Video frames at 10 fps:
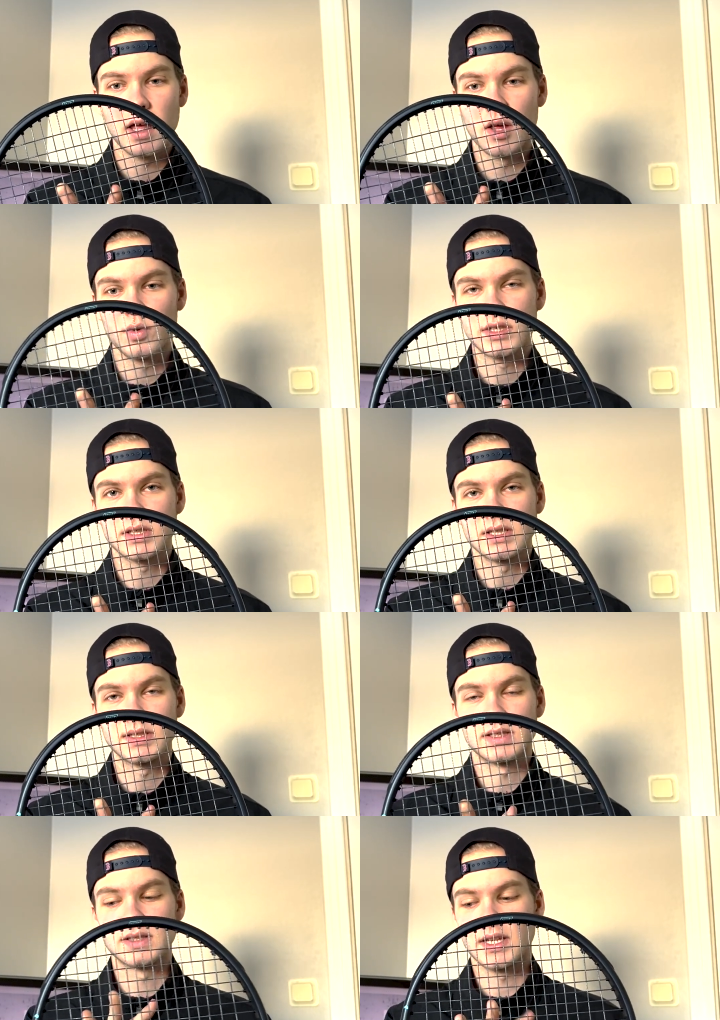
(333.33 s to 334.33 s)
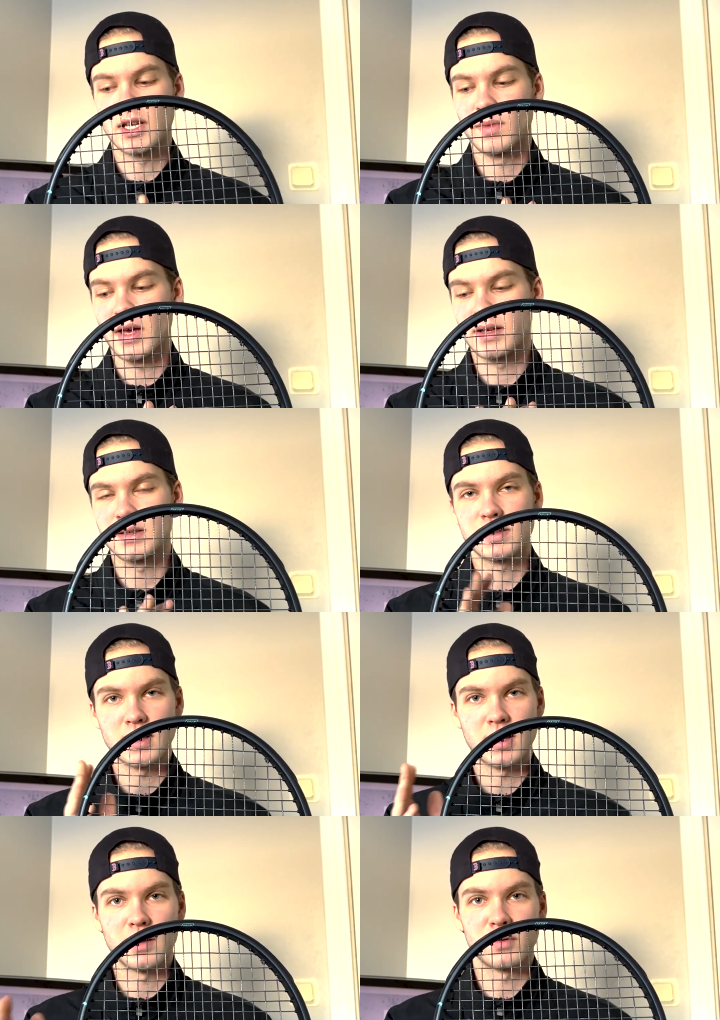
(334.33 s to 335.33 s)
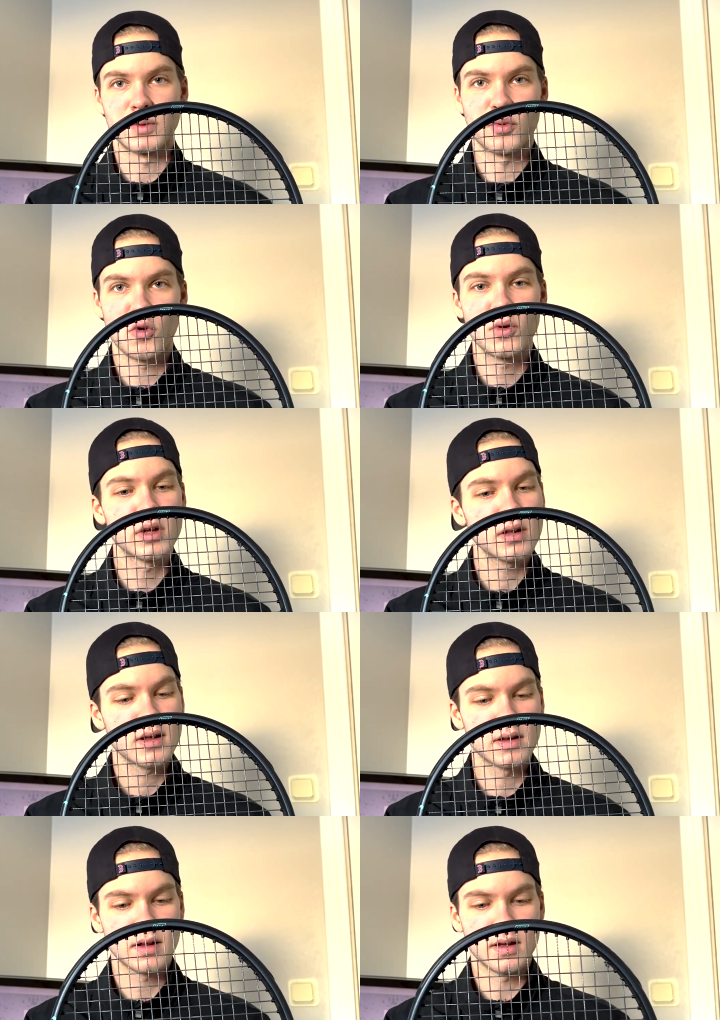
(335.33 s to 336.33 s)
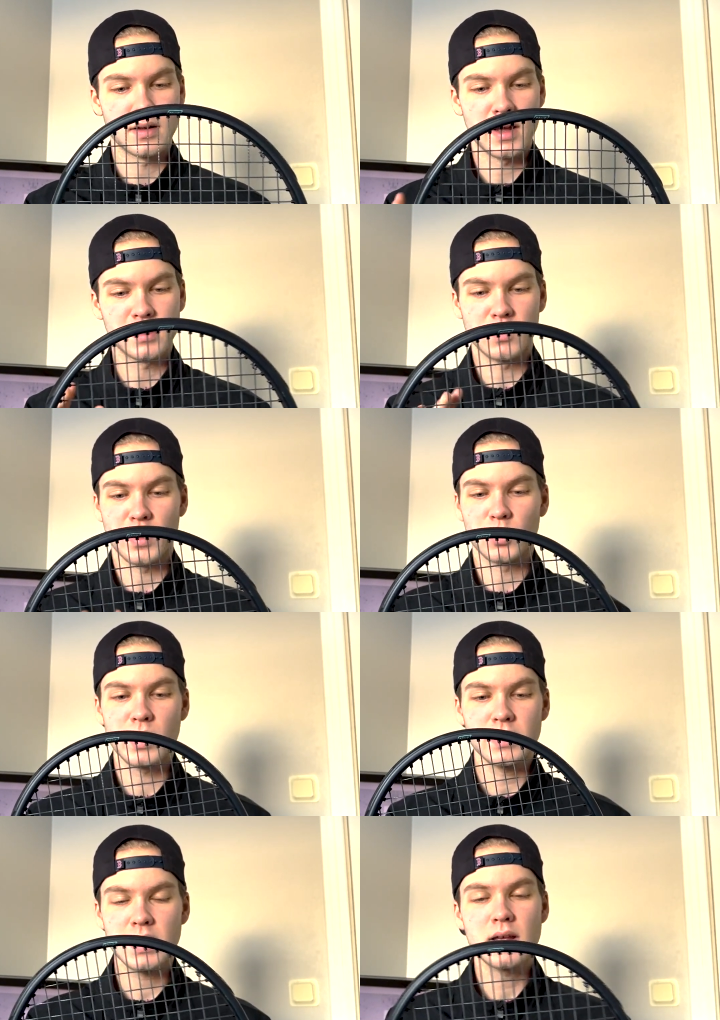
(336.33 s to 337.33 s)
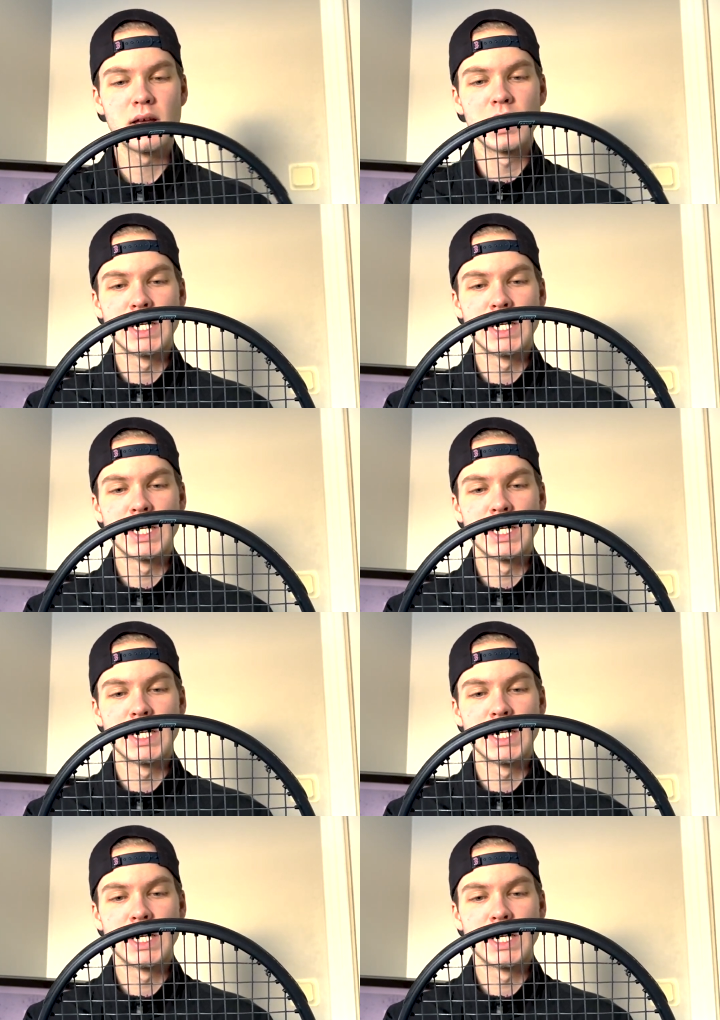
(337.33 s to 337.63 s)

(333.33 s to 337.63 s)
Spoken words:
which is the same as the Pro model, 18 by 20.